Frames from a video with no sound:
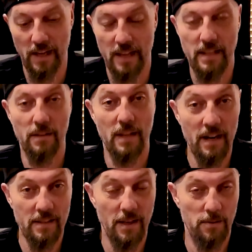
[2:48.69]
And then a lot
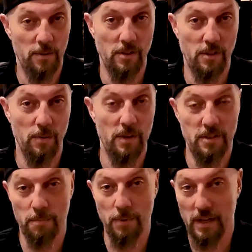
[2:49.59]
of times what they'll do is
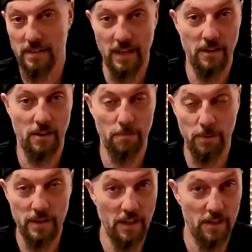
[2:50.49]
they'll bring a technical
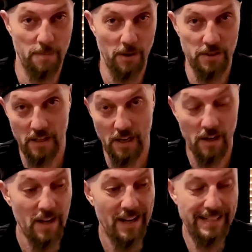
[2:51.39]
pre-sales person there
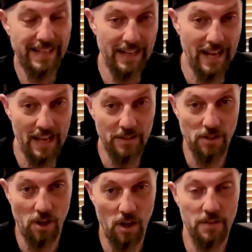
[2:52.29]
to kind of answer
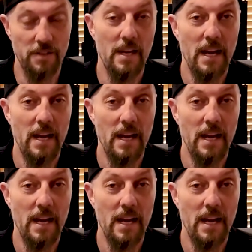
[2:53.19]
calls.